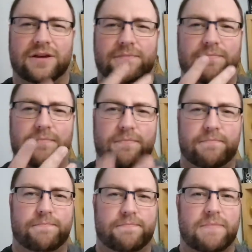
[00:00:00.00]
I think I
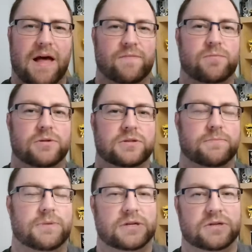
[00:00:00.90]
have
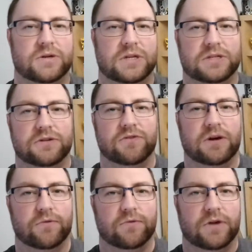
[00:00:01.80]
put some pictures on
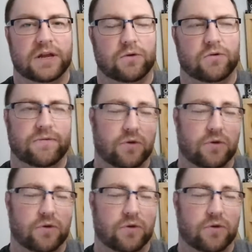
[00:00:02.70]
Instagram already,